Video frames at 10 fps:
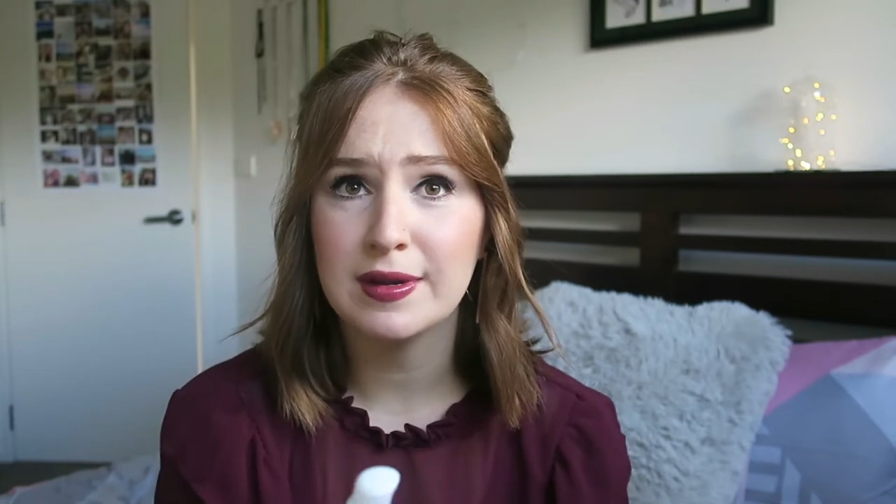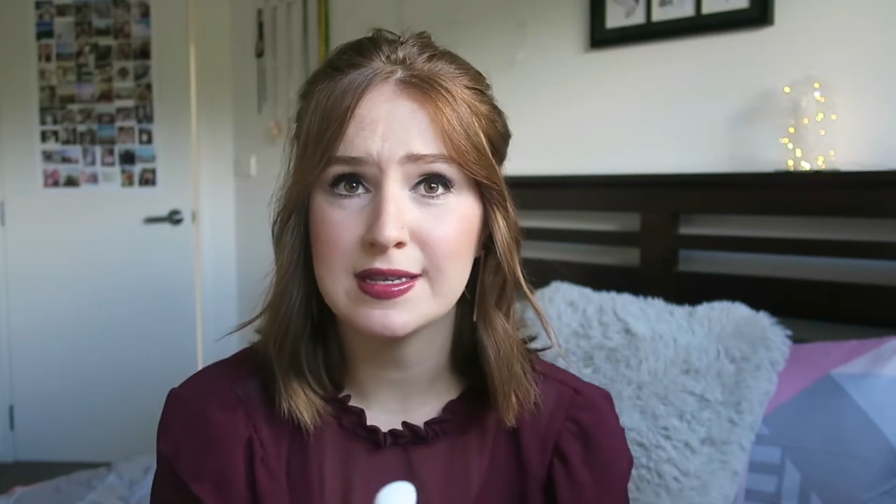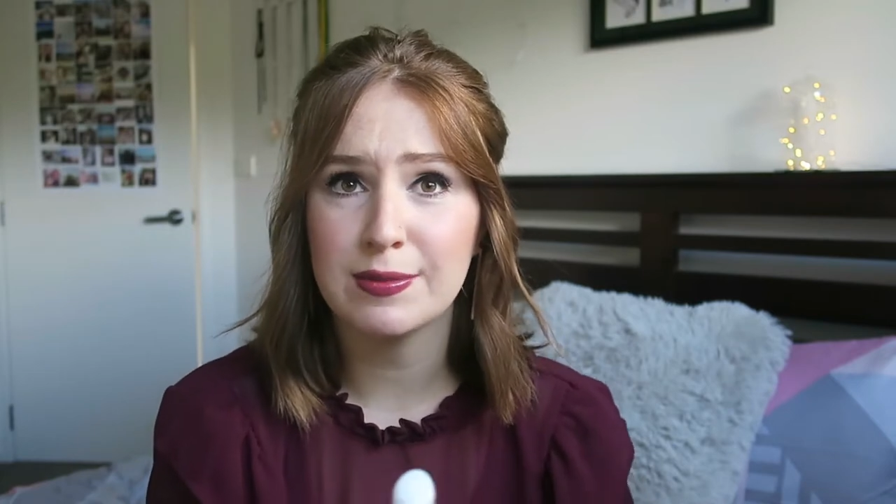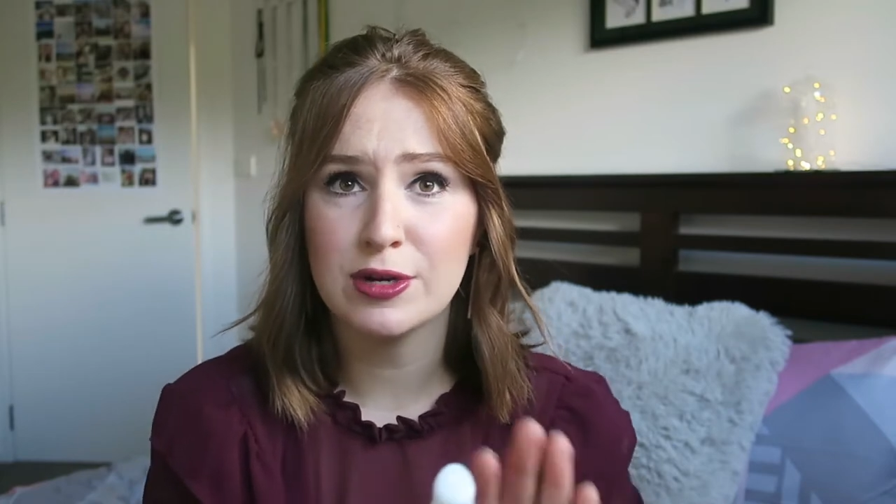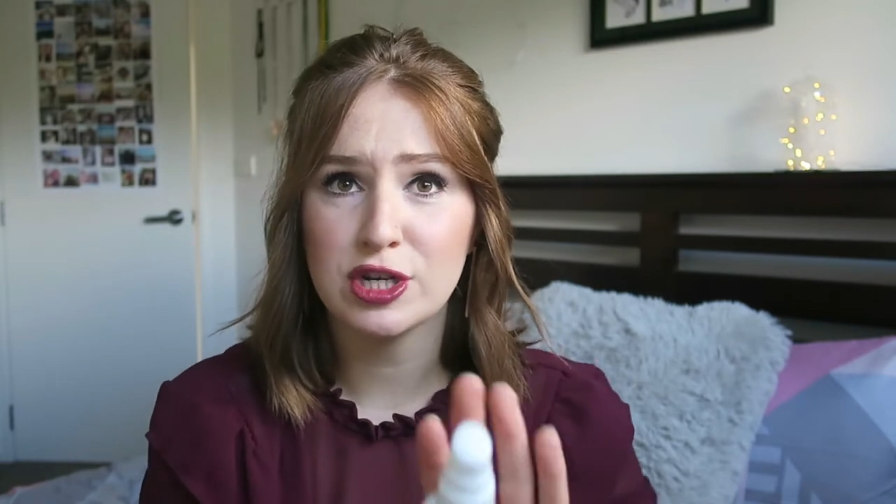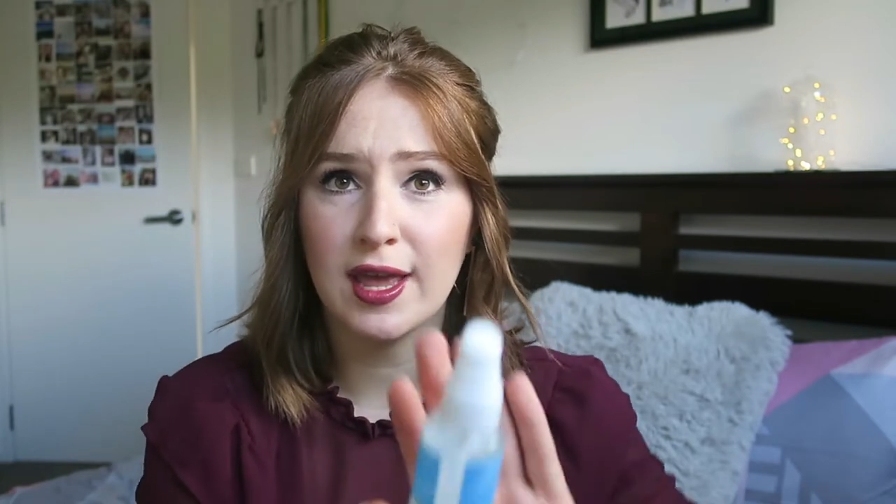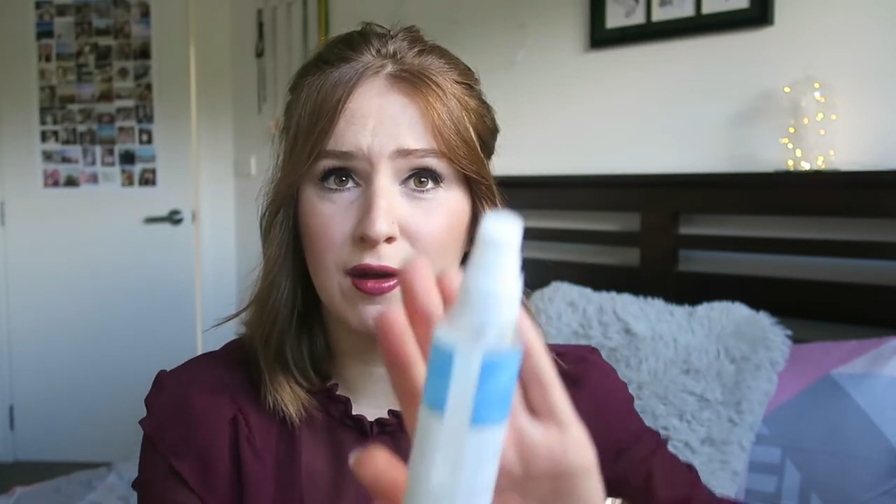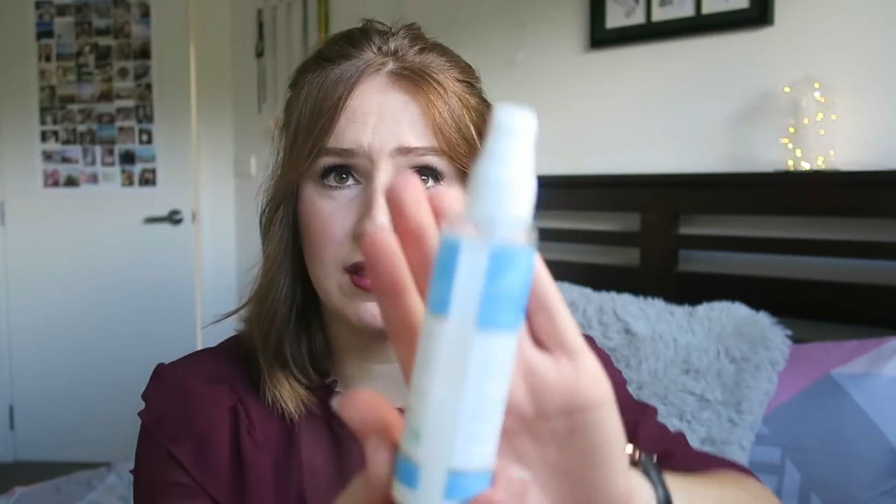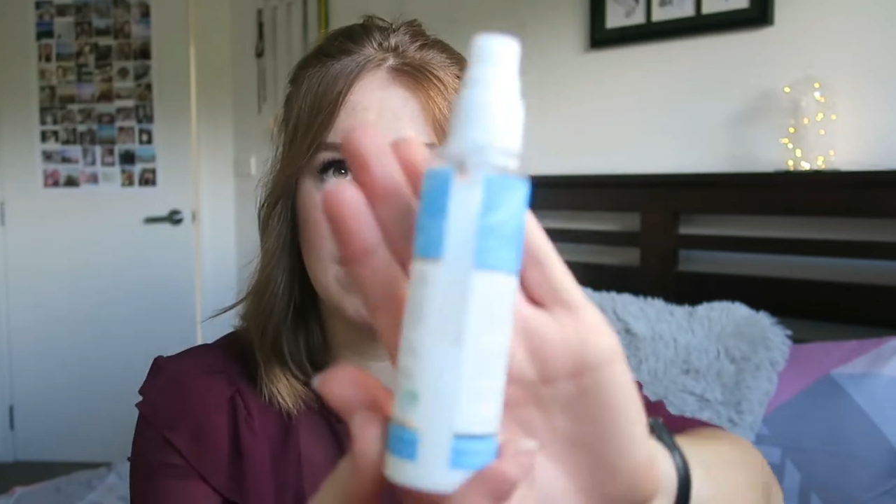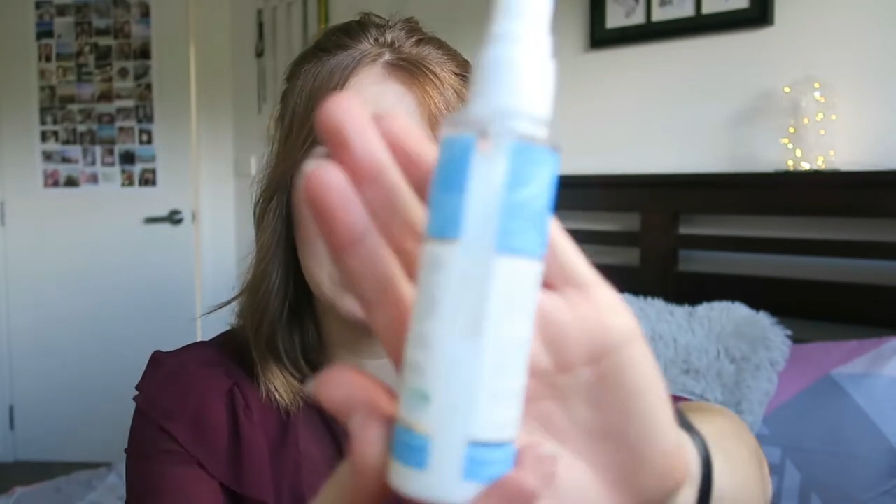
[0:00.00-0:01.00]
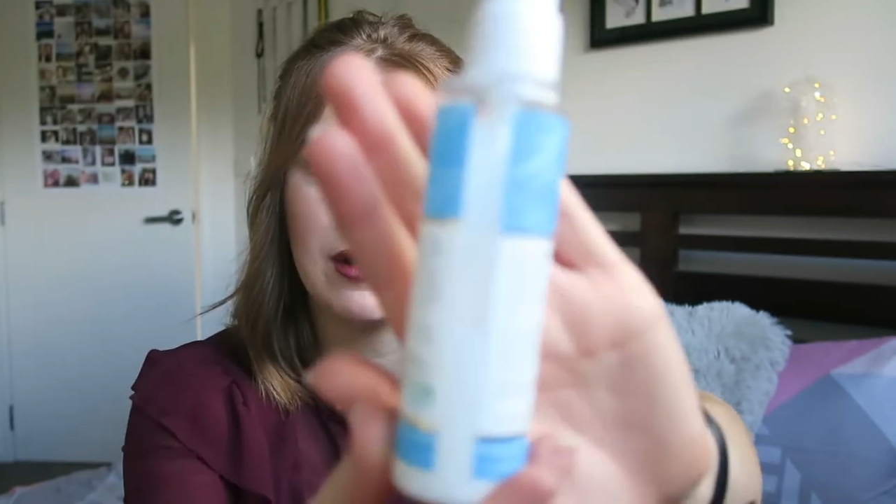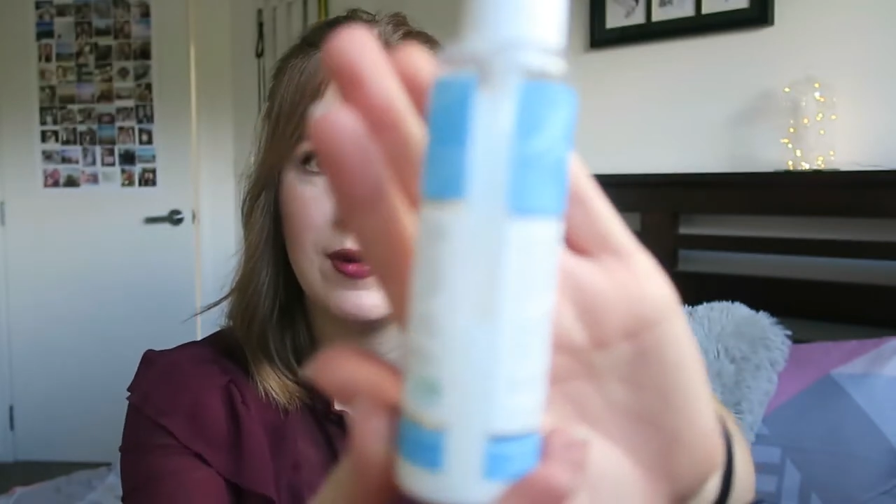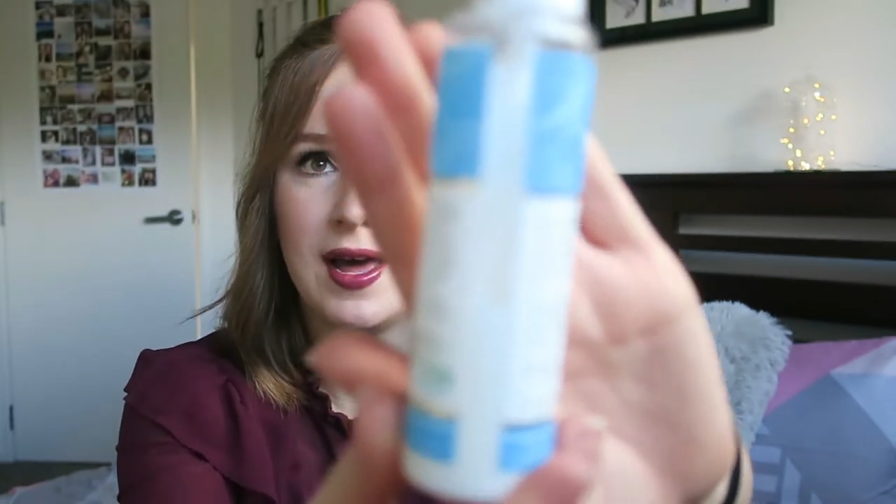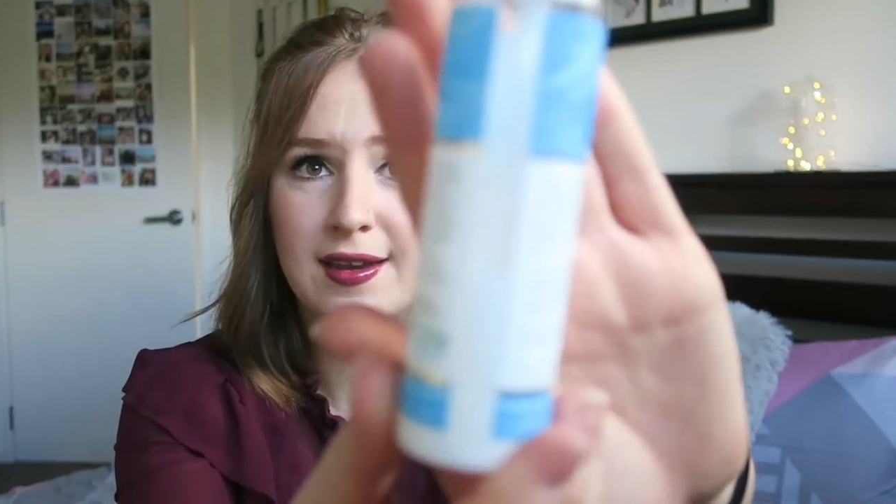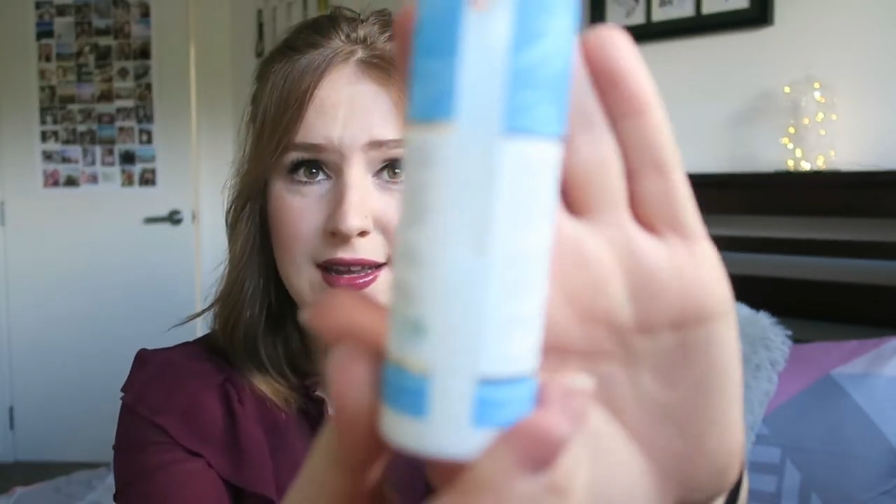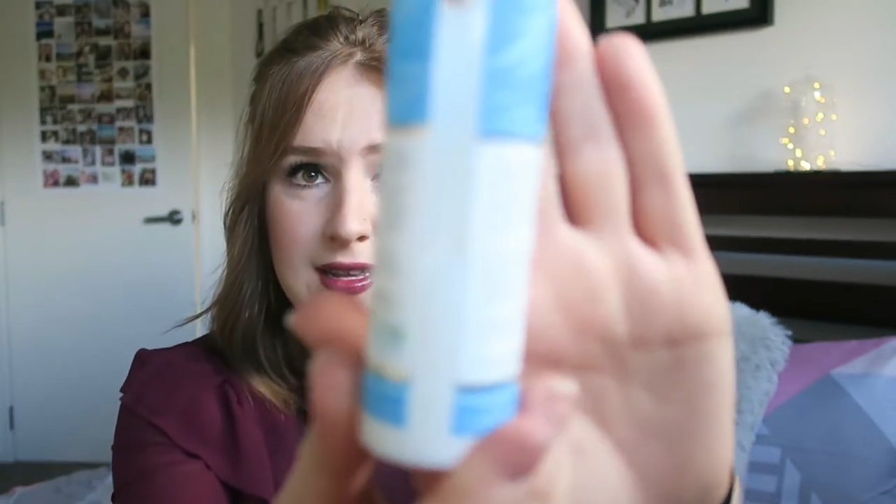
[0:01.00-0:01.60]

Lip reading: because I'm wishing I got the bigger one.